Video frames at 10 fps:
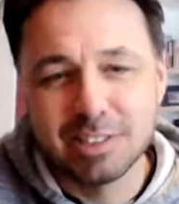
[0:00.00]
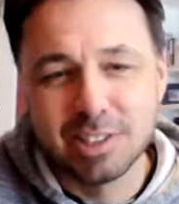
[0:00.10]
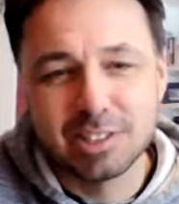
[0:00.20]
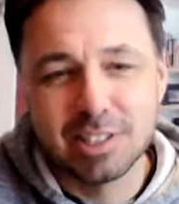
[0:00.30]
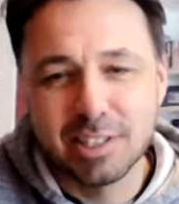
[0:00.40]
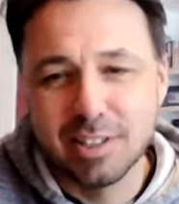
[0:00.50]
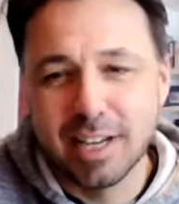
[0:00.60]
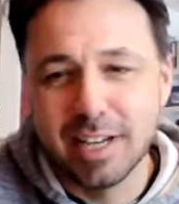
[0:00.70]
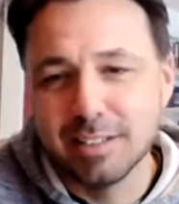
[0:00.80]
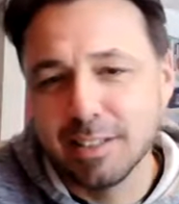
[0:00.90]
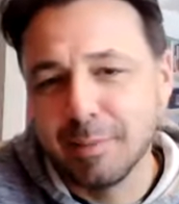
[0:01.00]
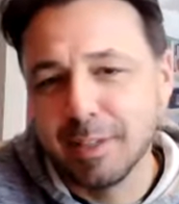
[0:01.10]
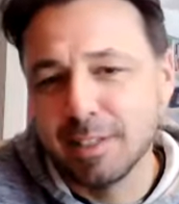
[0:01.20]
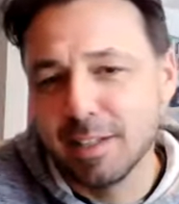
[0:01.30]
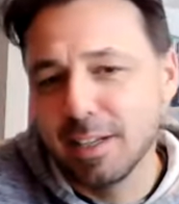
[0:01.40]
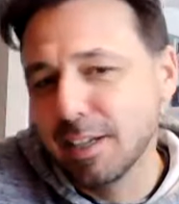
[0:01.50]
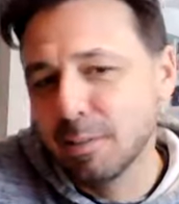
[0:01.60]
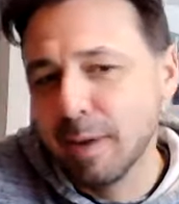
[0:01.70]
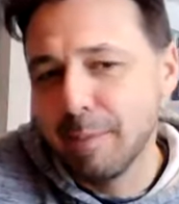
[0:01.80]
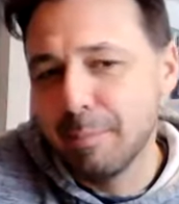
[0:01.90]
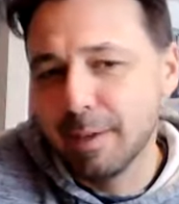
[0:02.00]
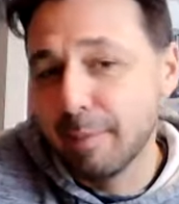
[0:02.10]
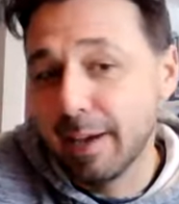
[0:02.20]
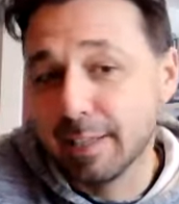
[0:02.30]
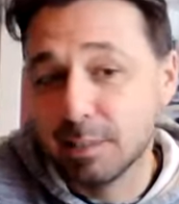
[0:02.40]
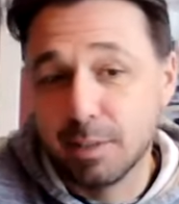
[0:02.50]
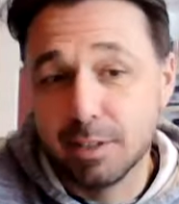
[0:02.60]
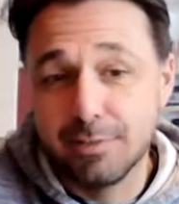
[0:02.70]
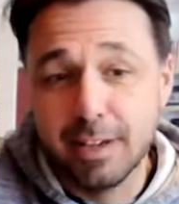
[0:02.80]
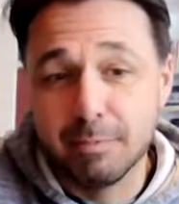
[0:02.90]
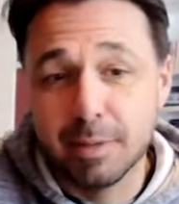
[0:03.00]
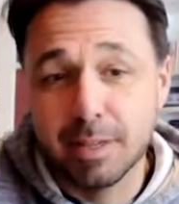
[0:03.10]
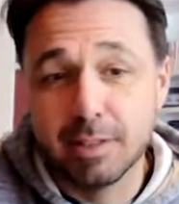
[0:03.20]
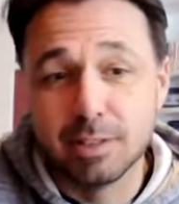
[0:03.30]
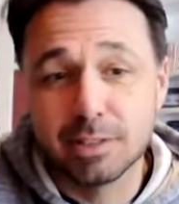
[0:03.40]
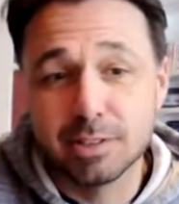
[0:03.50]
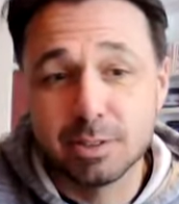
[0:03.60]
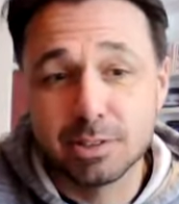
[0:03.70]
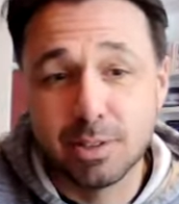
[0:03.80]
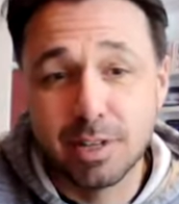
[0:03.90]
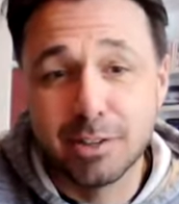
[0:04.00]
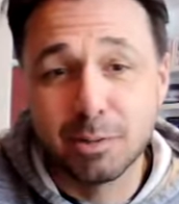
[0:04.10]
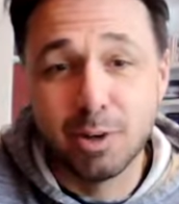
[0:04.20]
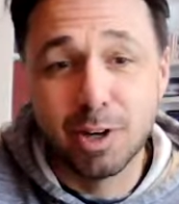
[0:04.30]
us. Looks like you might be a basketball fan by the looks of what's going on your